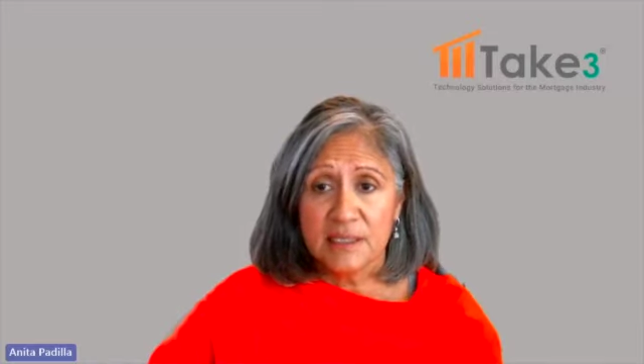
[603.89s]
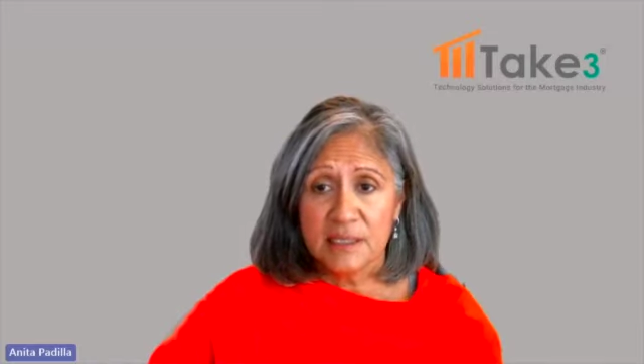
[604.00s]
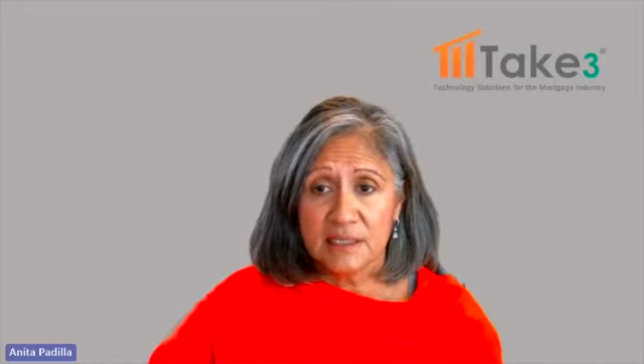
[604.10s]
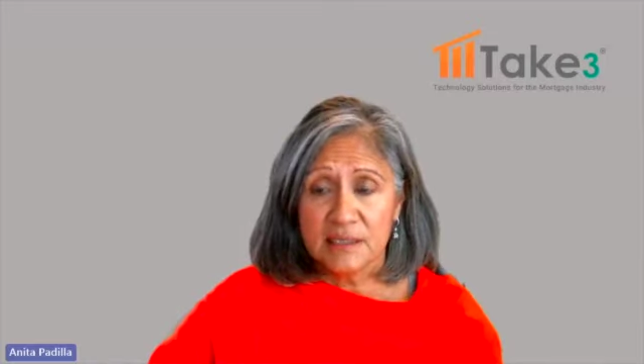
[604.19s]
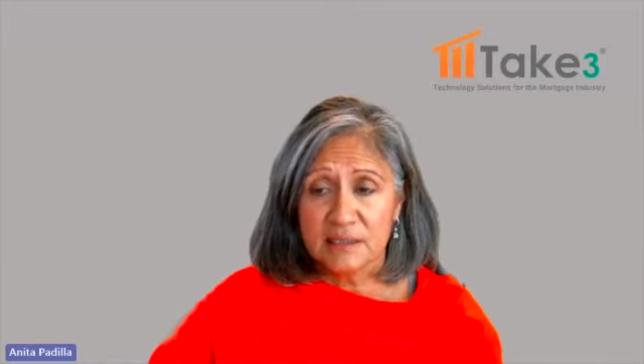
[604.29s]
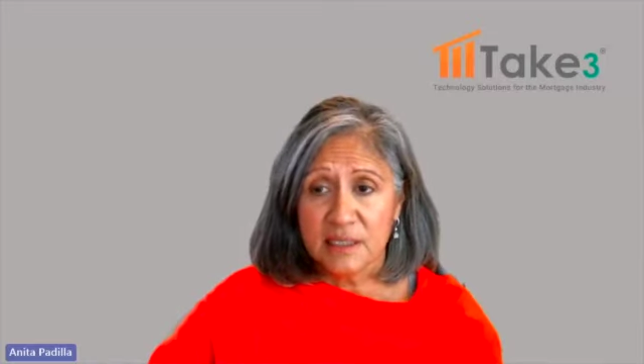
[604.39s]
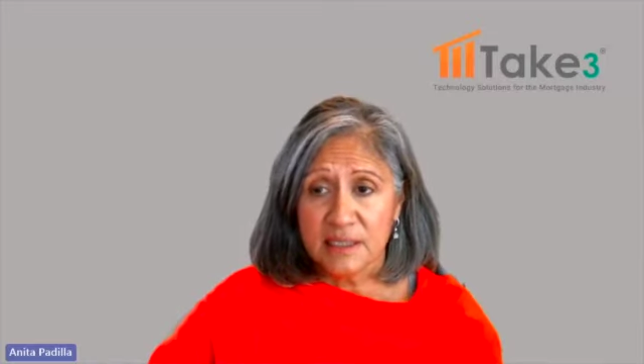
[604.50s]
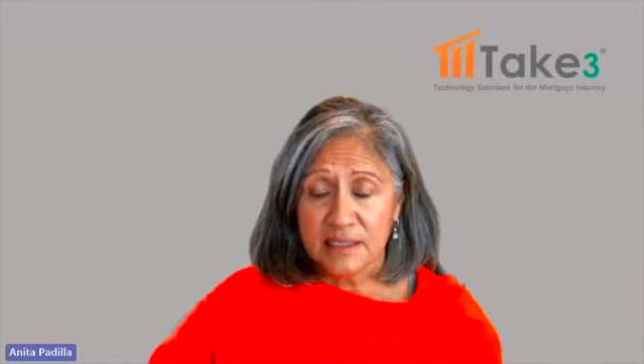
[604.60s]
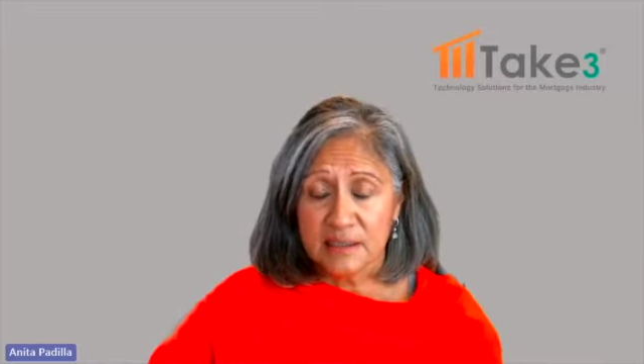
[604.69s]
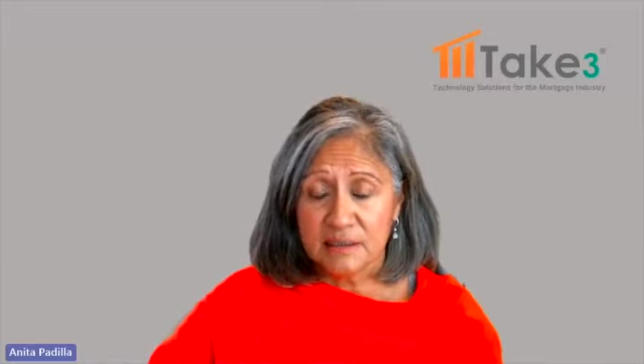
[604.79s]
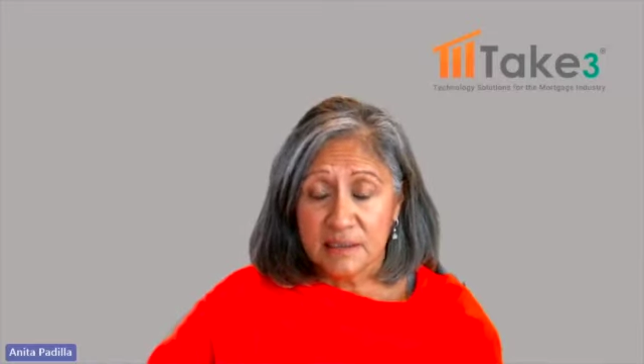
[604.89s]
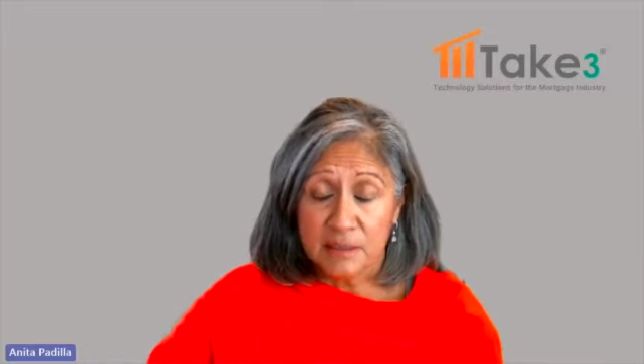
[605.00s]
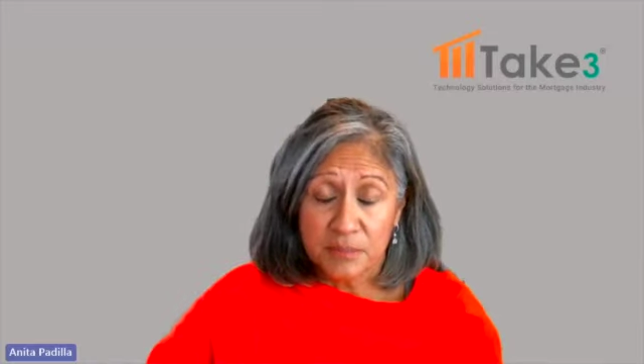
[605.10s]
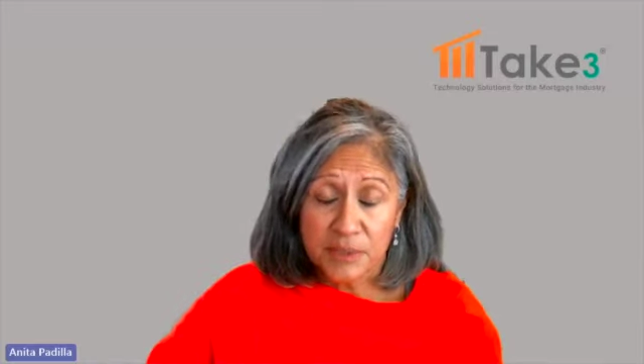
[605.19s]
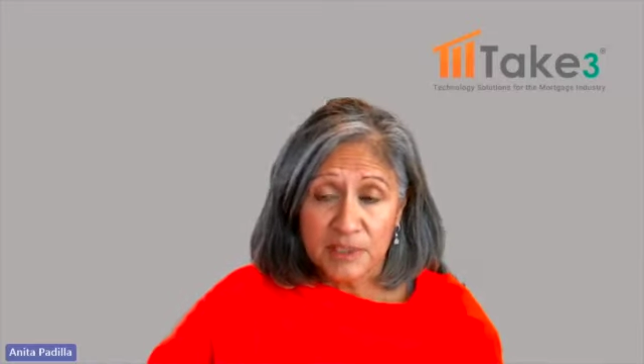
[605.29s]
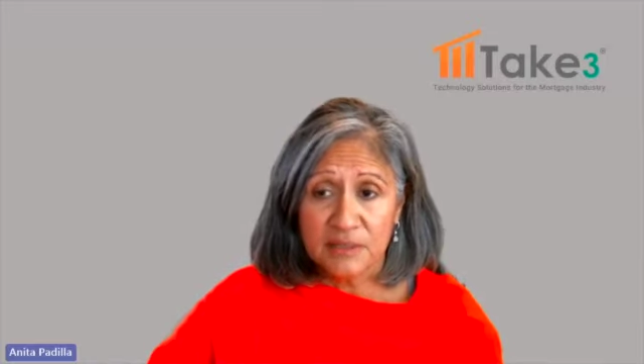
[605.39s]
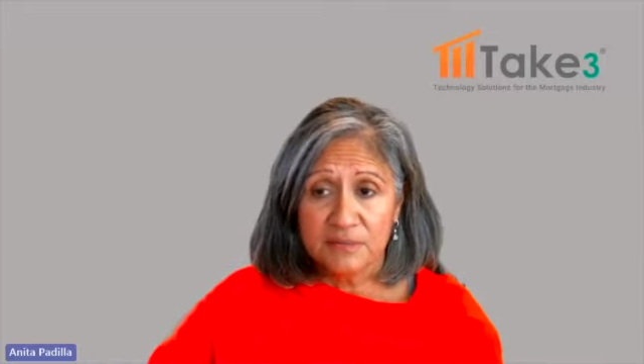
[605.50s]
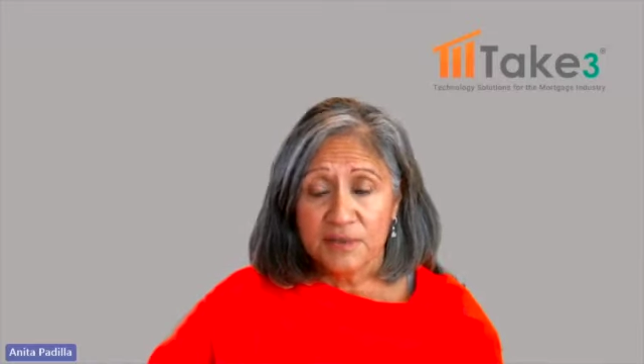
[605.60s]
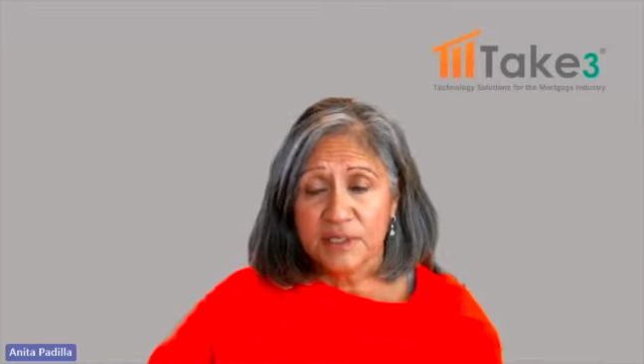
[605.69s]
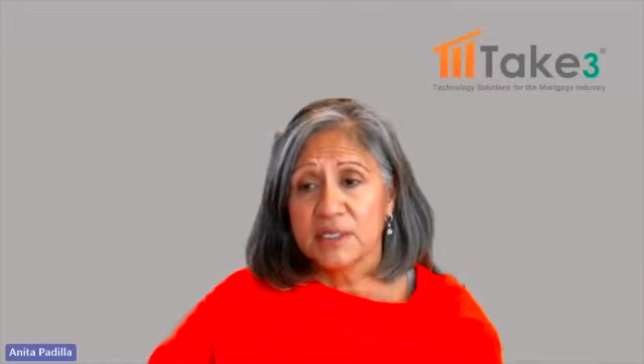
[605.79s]
is and the ability
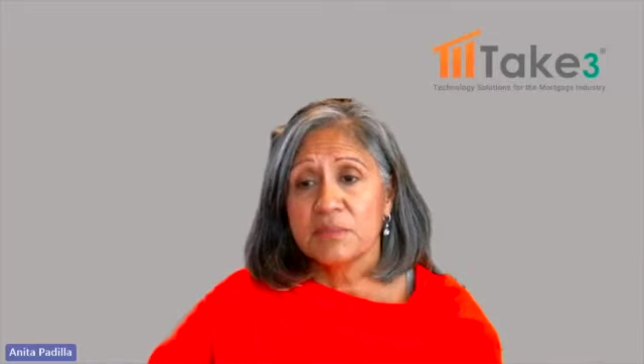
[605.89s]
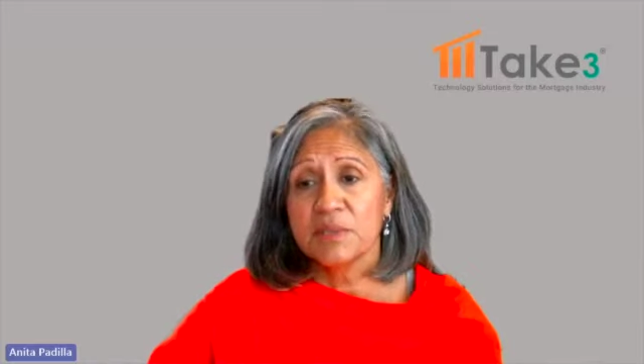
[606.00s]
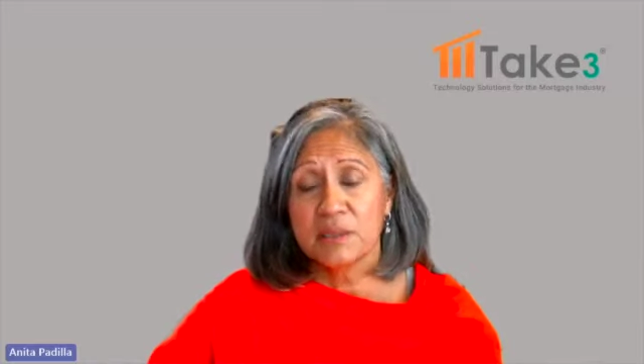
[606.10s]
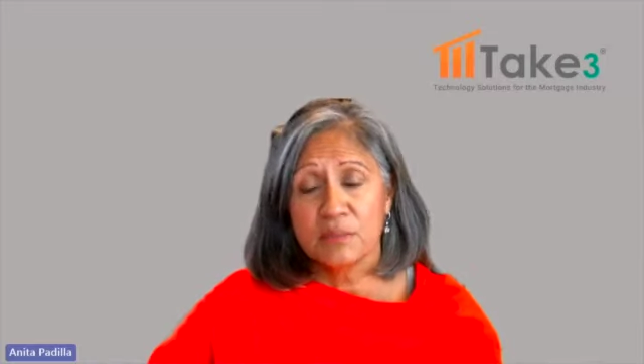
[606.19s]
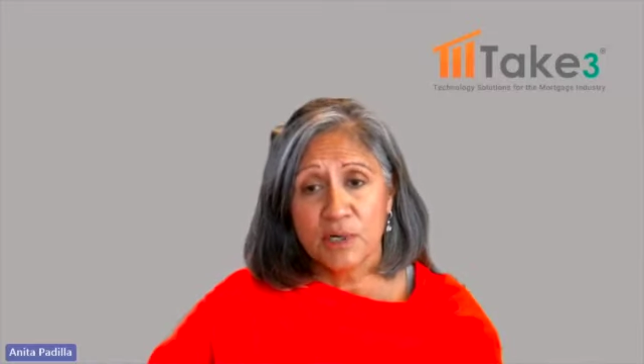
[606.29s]
for an independent